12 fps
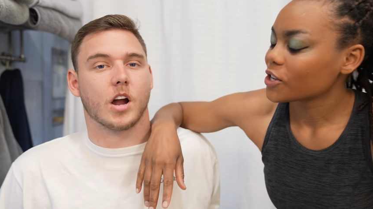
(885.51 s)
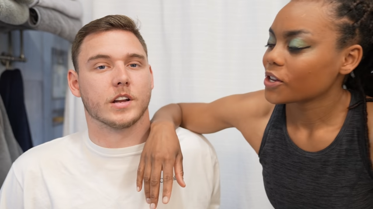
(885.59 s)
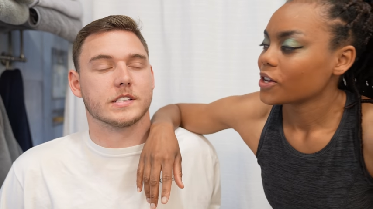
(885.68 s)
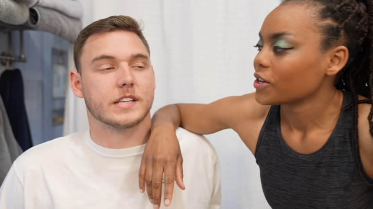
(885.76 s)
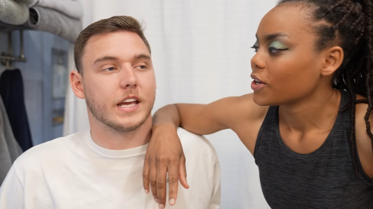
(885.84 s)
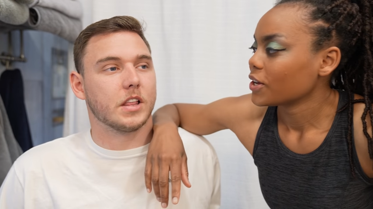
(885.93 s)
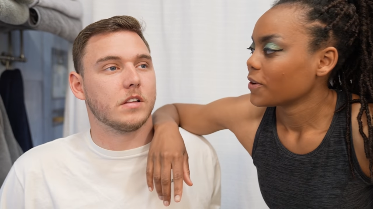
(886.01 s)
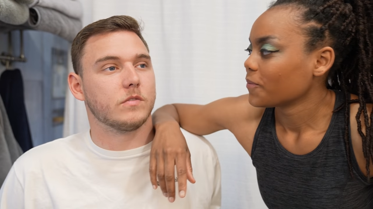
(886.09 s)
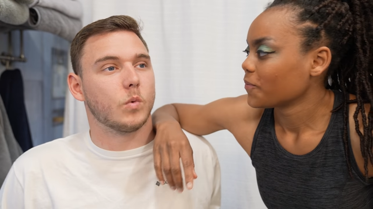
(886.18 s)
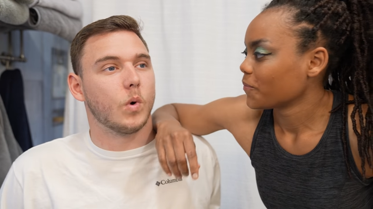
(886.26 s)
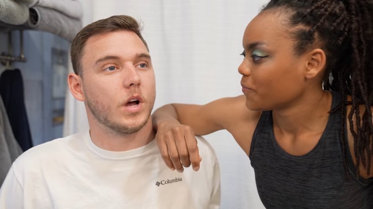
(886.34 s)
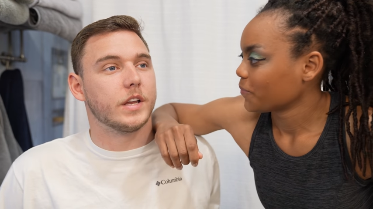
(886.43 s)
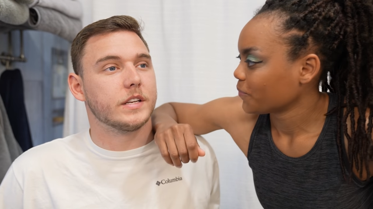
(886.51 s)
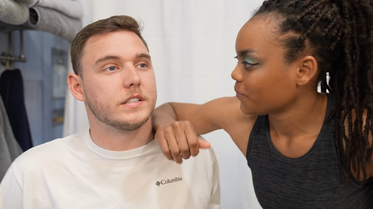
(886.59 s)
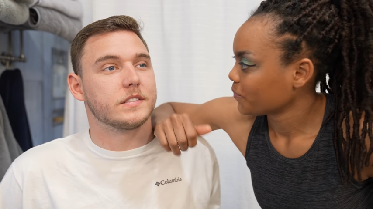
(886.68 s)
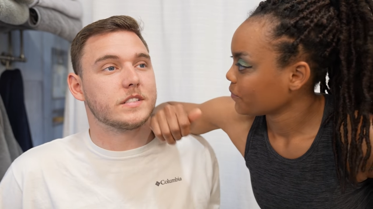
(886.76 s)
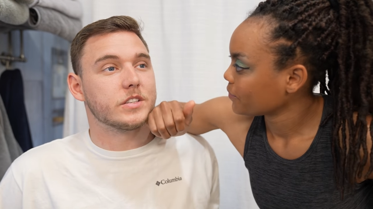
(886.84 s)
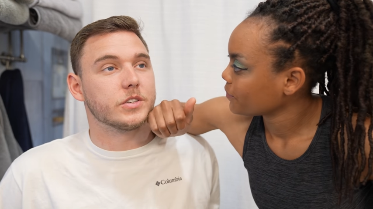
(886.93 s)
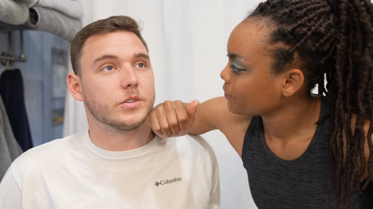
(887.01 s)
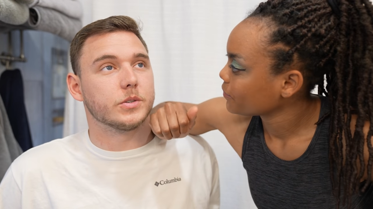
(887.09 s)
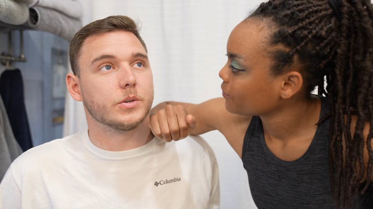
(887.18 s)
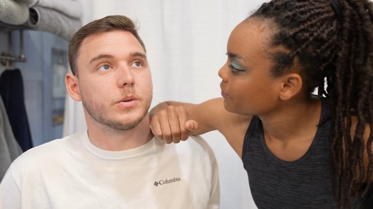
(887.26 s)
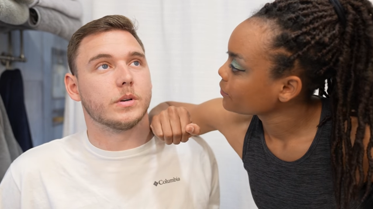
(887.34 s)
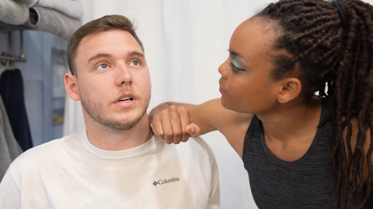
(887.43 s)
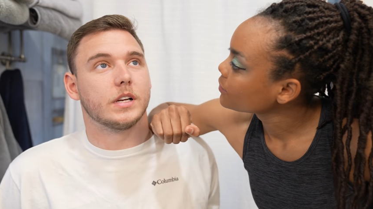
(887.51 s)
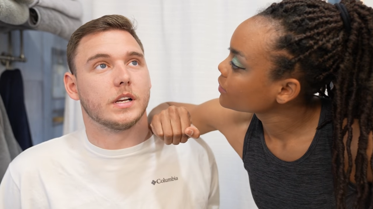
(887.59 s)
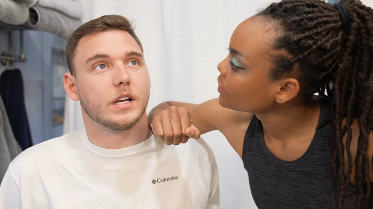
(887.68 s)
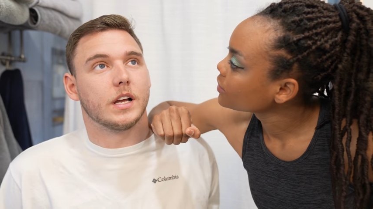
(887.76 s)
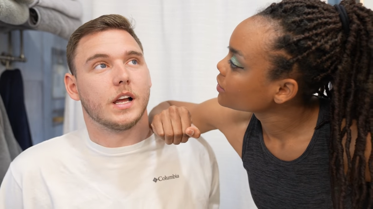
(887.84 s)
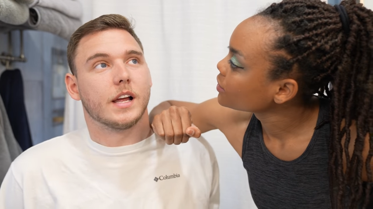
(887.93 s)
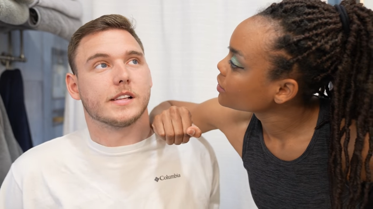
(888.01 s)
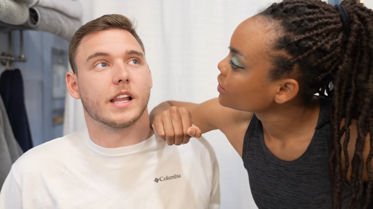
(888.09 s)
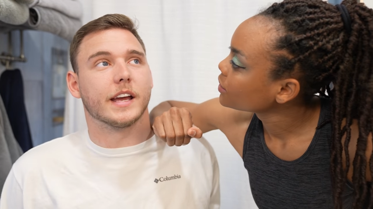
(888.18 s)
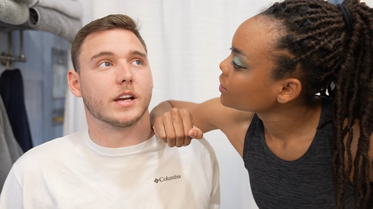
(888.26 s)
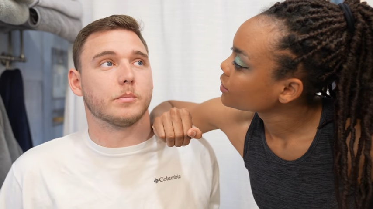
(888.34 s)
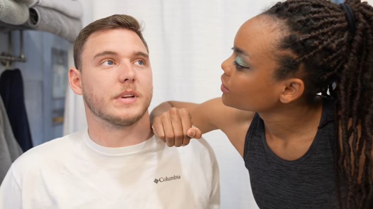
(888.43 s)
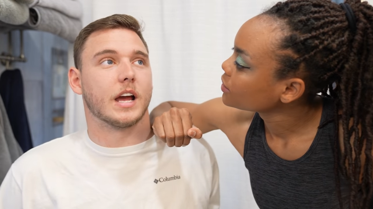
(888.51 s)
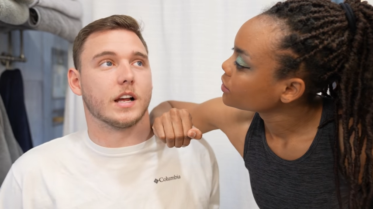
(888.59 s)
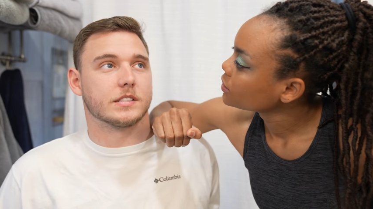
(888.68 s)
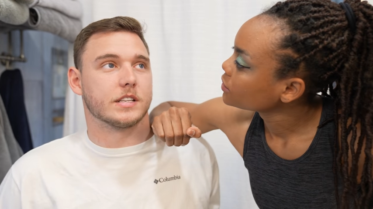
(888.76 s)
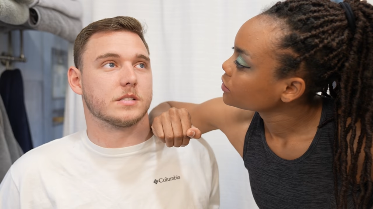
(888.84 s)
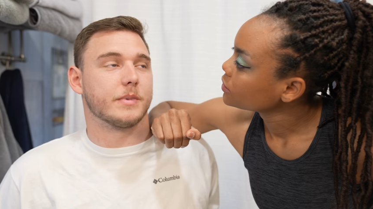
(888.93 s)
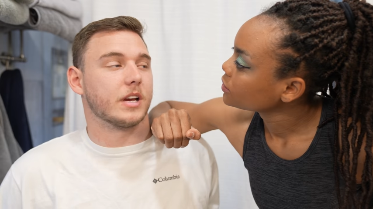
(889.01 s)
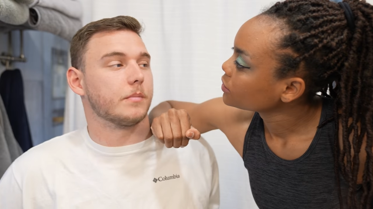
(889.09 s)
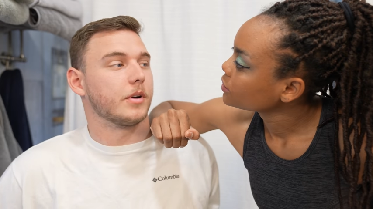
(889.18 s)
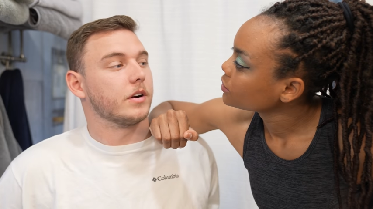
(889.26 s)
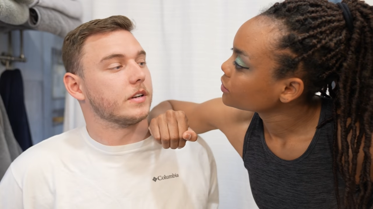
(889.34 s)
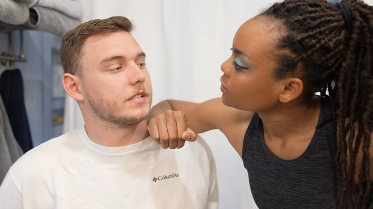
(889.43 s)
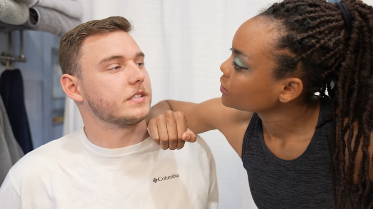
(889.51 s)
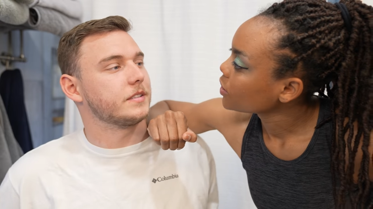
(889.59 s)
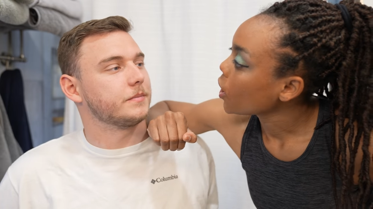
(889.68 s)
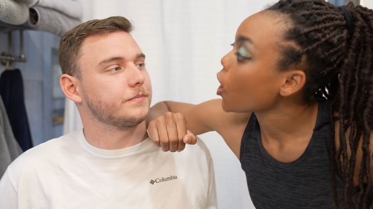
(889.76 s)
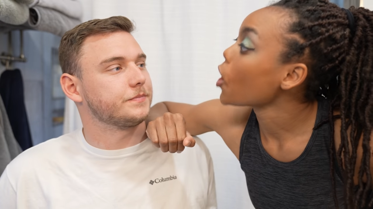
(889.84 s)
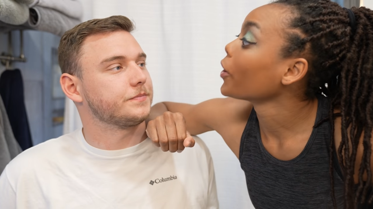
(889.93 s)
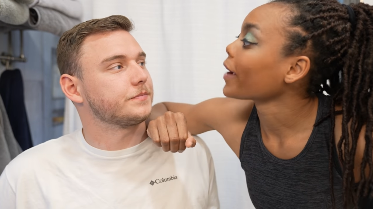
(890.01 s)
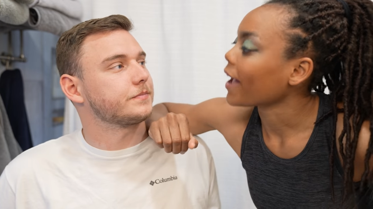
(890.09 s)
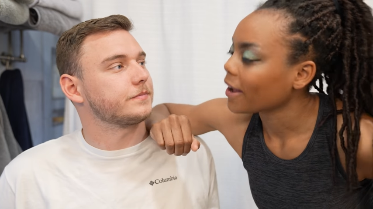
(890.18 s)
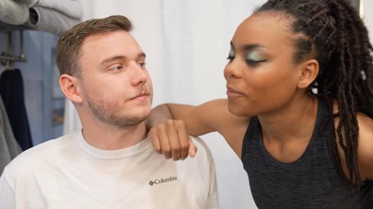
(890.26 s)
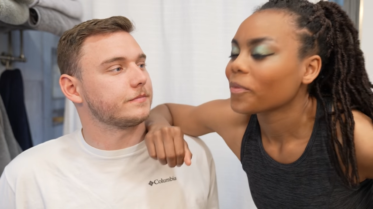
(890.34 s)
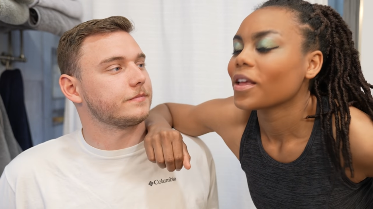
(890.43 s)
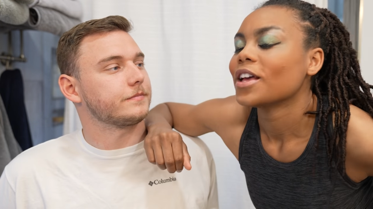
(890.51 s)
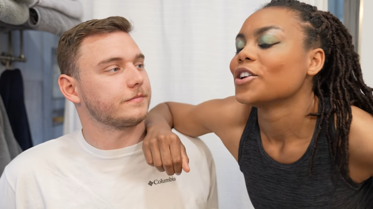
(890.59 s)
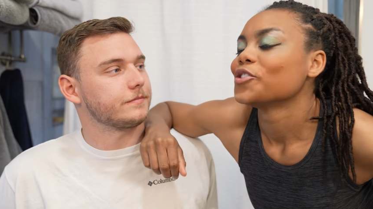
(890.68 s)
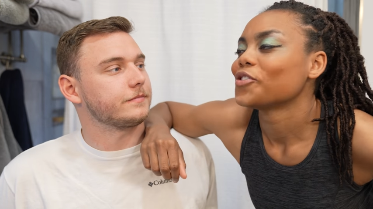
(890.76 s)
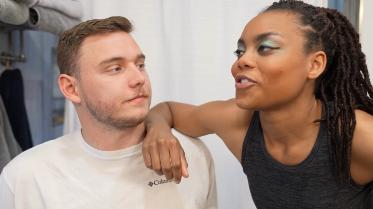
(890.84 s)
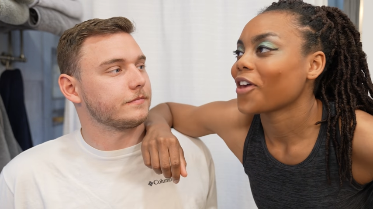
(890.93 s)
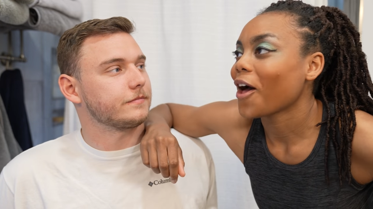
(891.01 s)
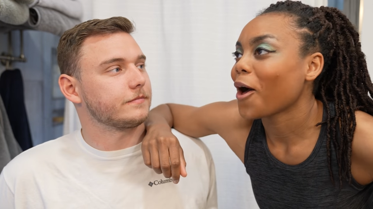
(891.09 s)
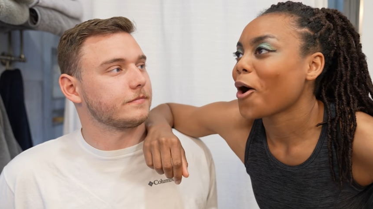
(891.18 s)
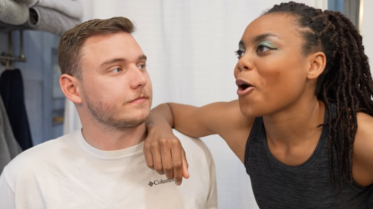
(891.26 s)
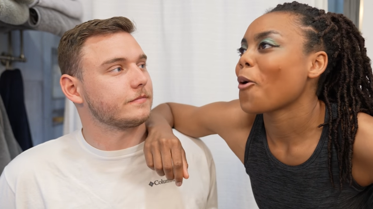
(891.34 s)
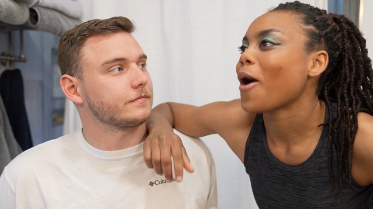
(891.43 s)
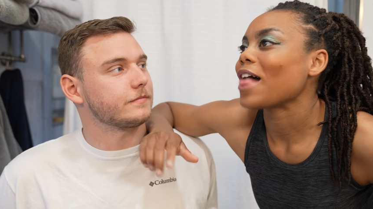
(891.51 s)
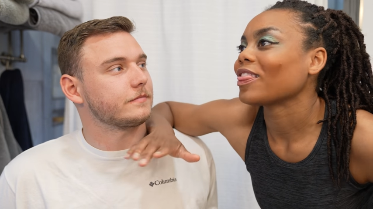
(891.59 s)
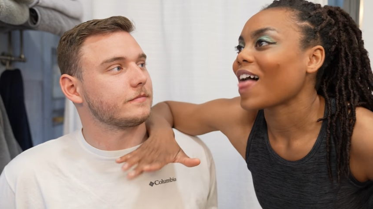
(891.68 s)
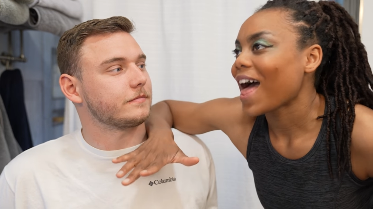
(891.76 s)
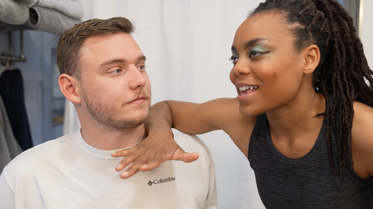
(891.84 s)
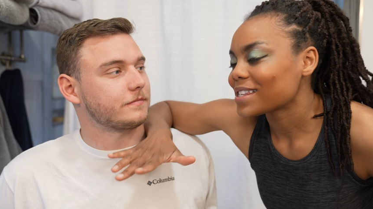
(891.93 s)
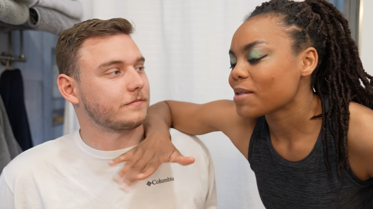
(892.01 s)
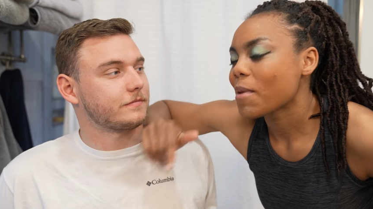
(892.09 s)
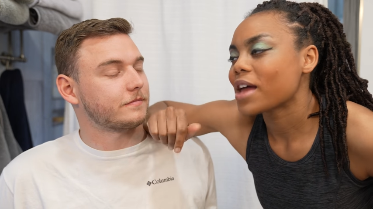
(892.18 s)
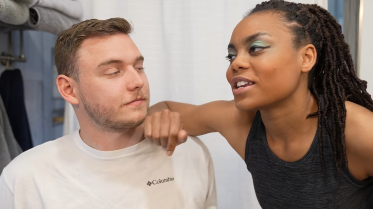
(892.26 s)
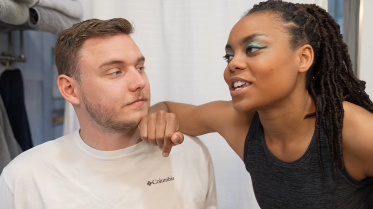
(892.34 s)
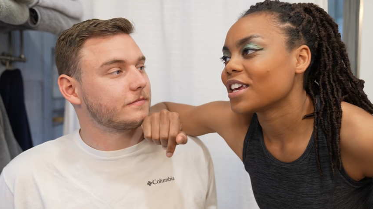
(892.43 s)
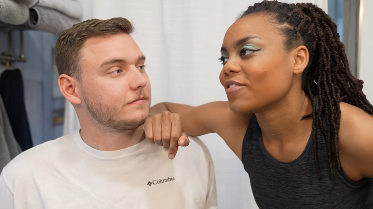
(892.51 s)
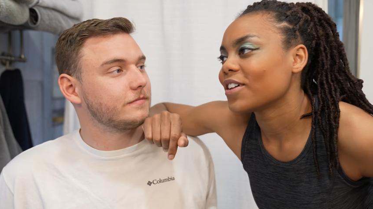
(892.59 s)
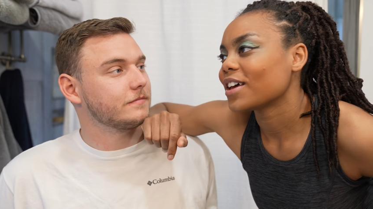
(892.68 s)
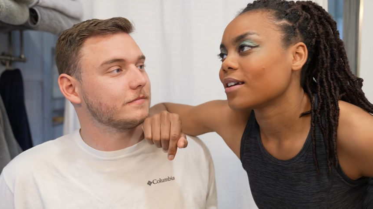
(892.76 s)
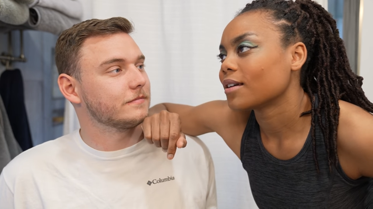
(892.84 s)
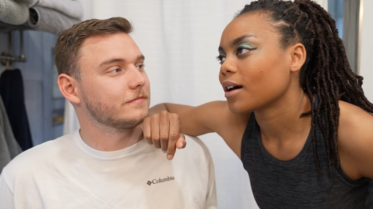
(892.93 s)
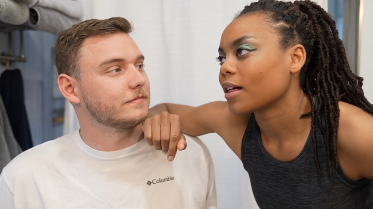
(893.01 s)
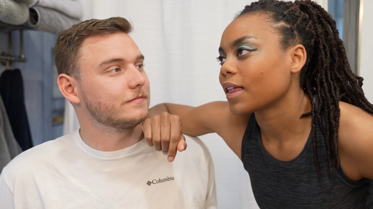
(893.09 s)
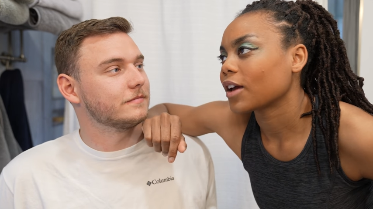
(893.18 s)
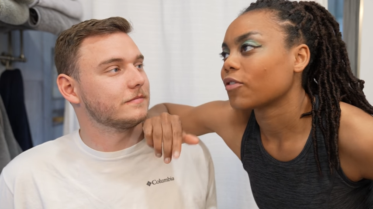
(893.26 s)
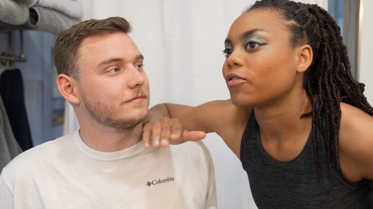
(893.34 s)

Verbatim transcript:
Speaker 1: On a scale of 1 to like Beyonce's makeup artist.
Speaker 2: Okay. So last time I'd give it like a